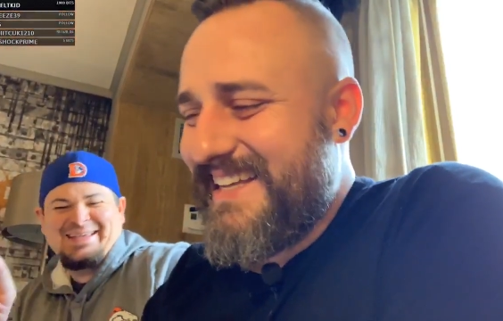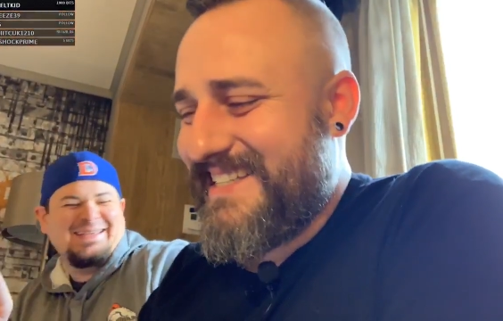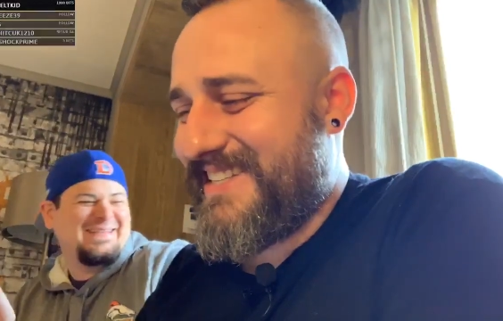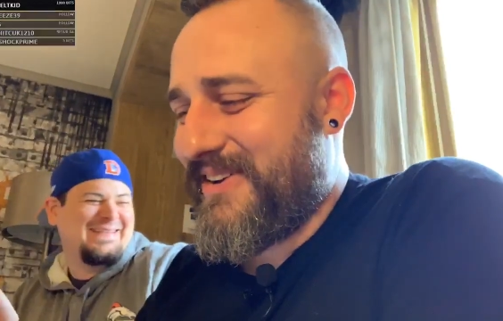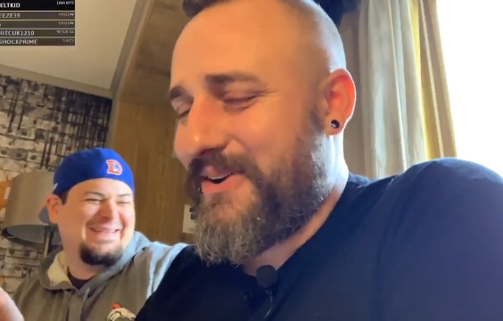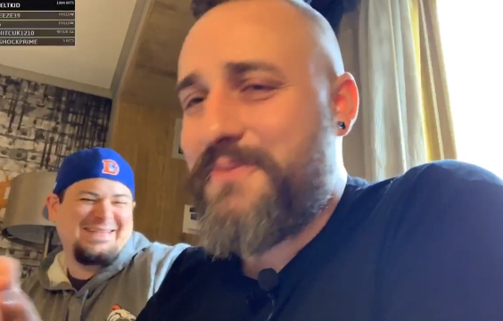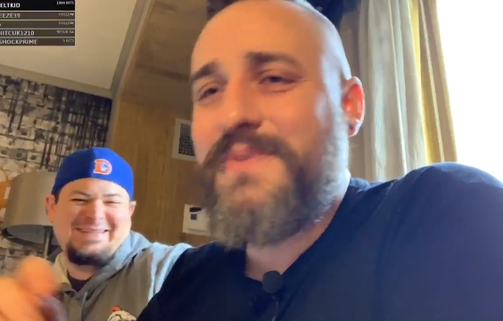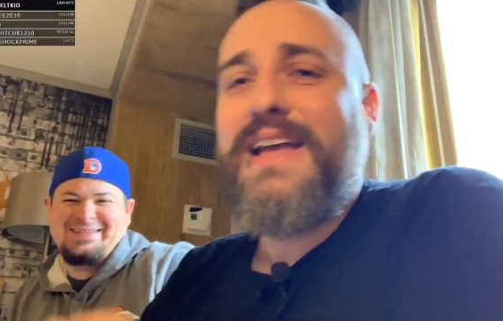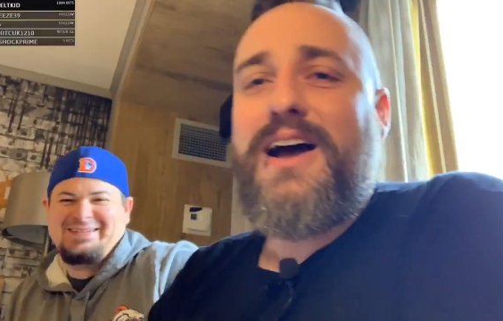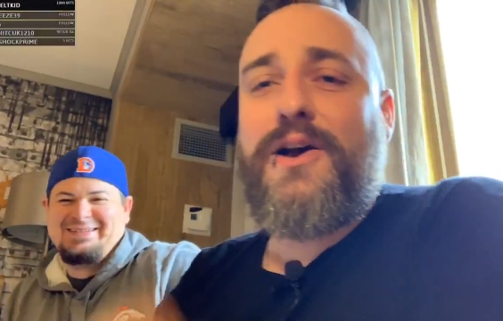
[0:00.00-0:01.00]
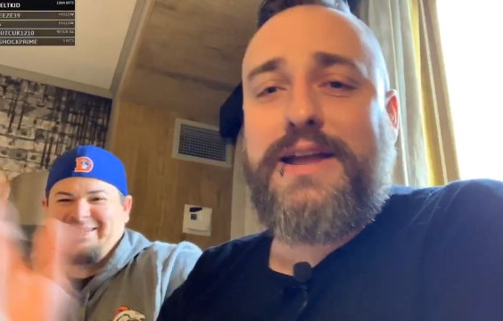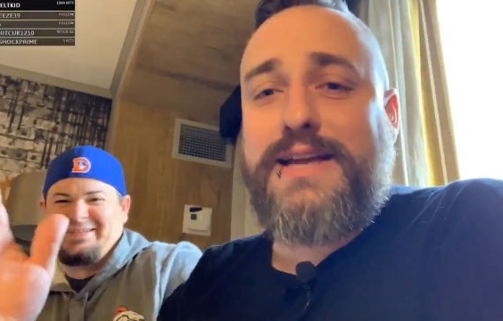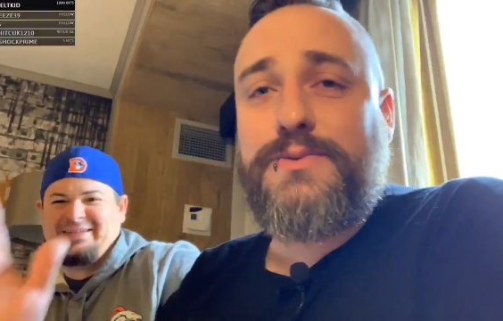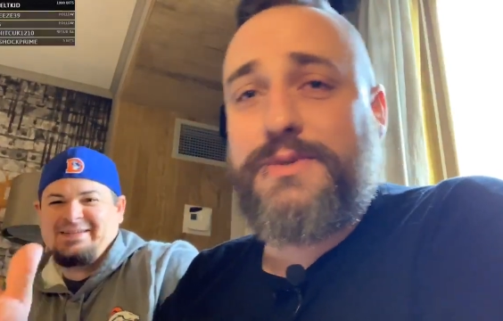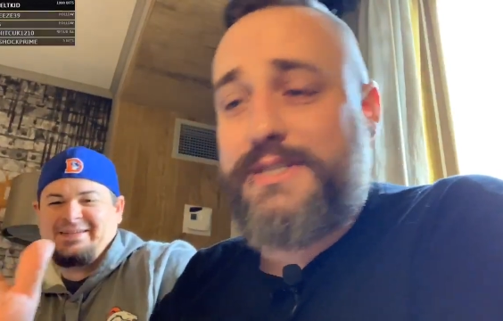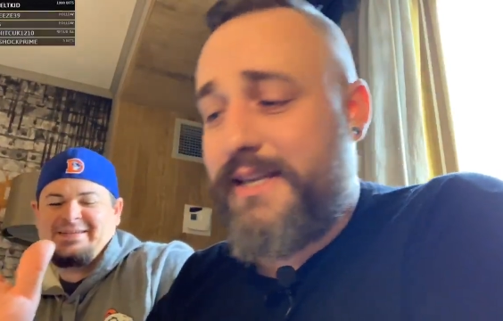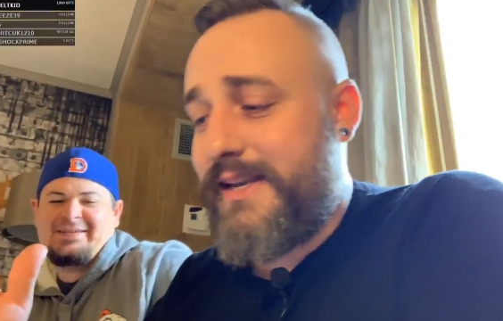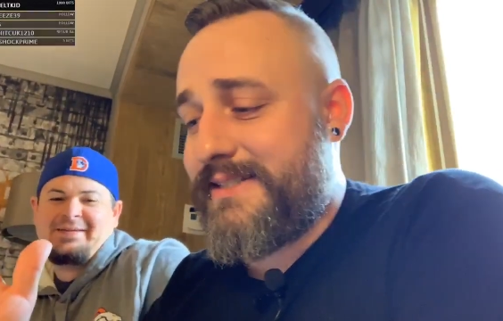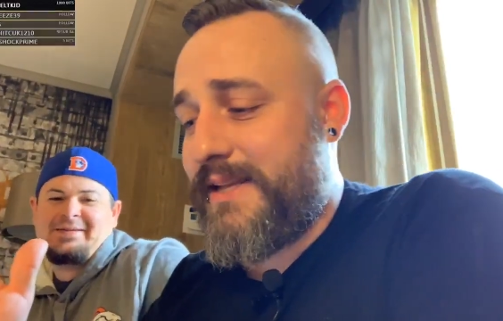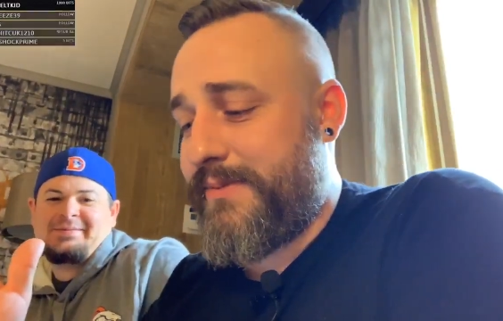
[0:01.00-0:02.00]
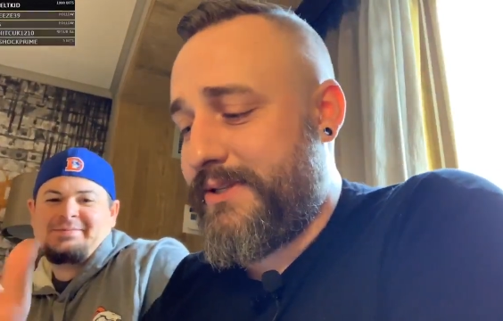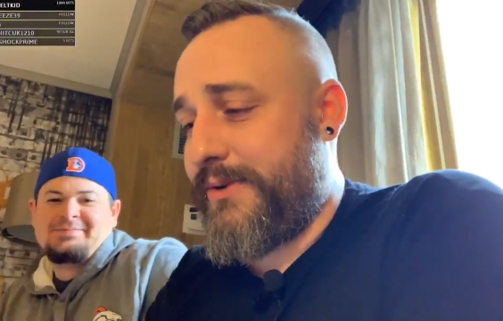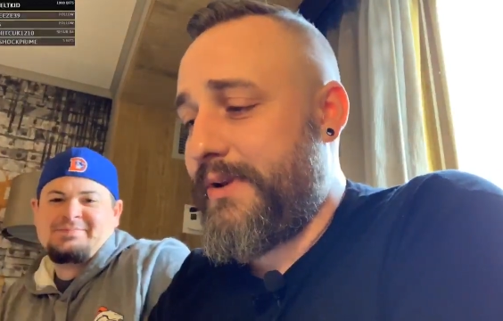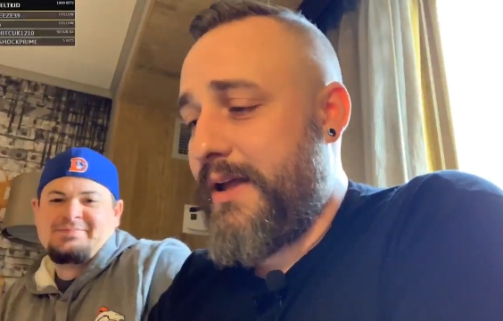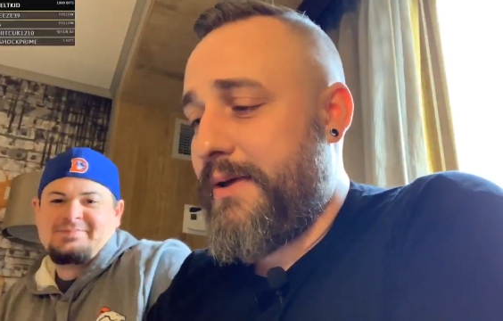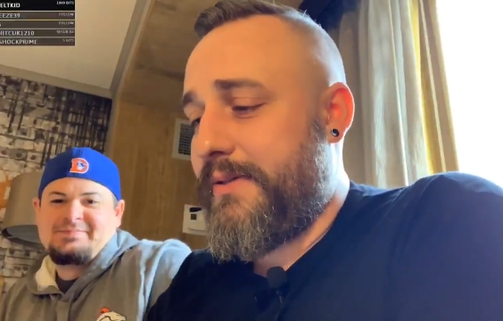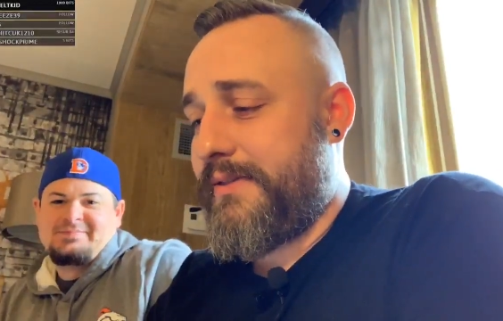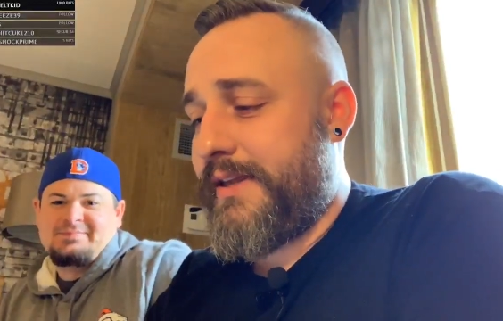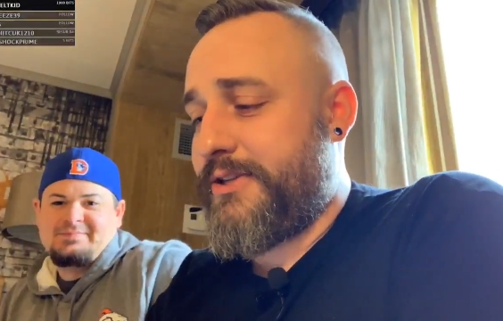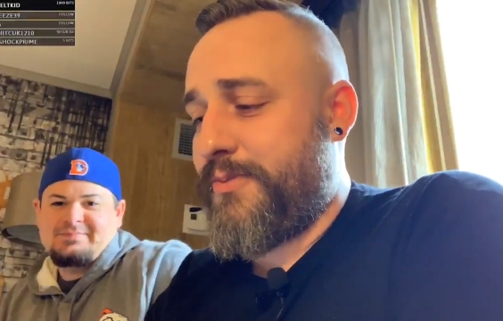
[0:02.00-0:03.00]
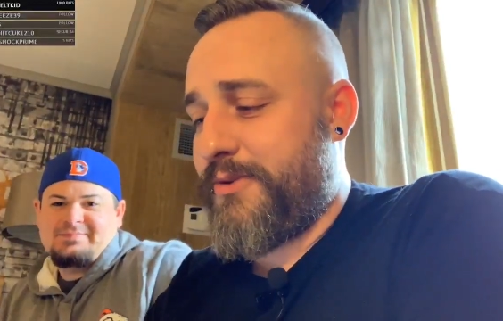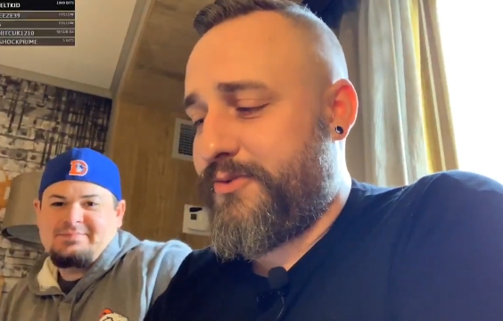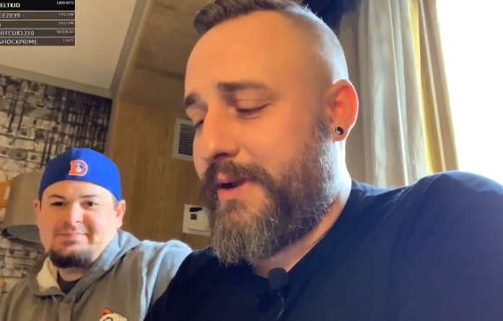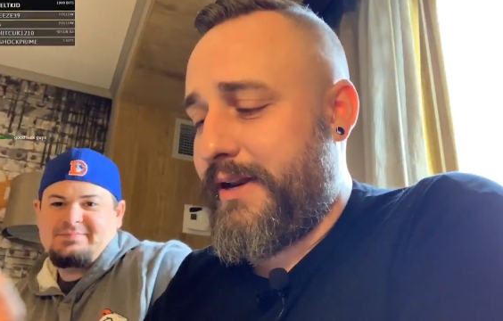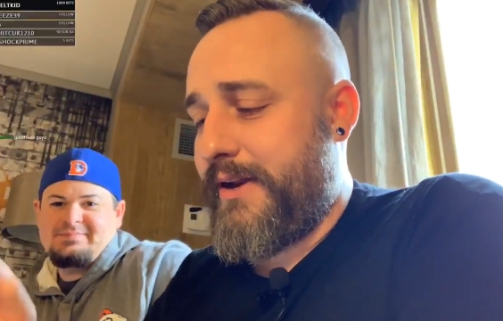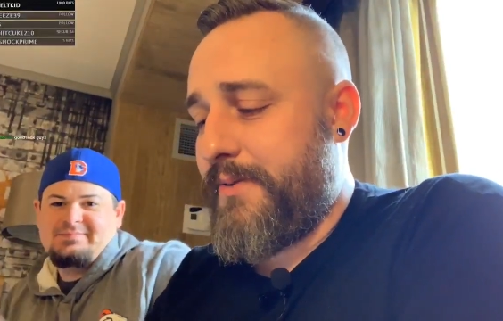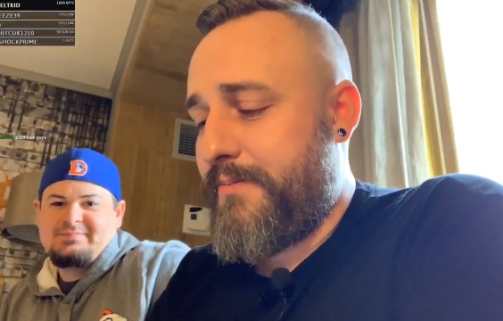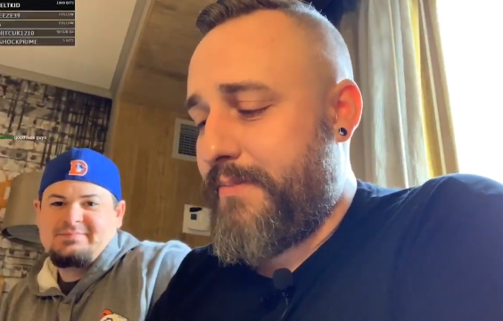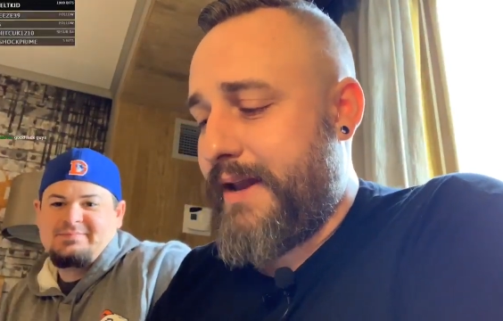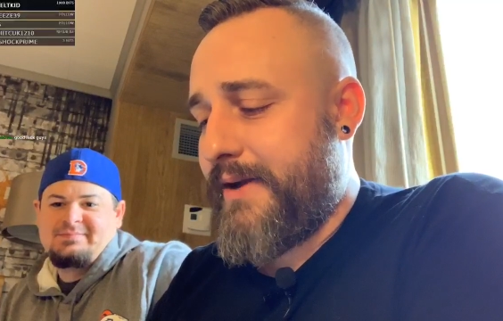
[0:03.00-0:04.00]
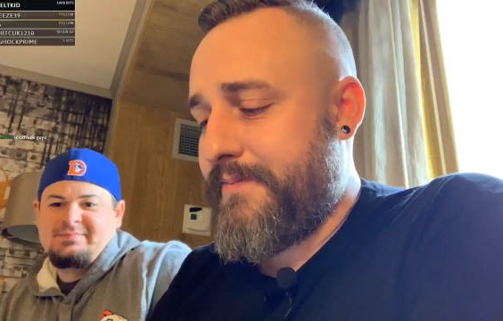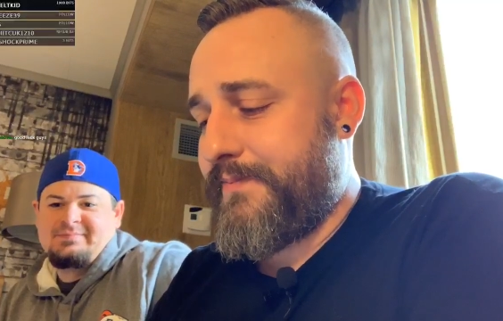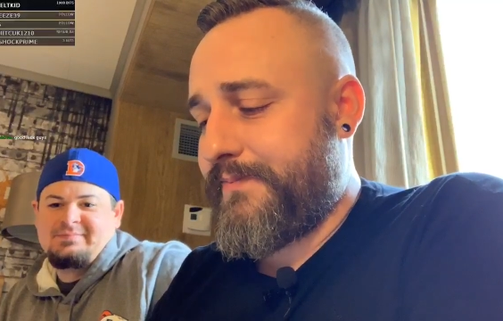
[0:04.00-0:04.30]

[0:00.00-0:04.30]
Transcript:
Speaker 1: so, all right, guys, we'll see you in the next episode. Thanks so much for being here. Bye now.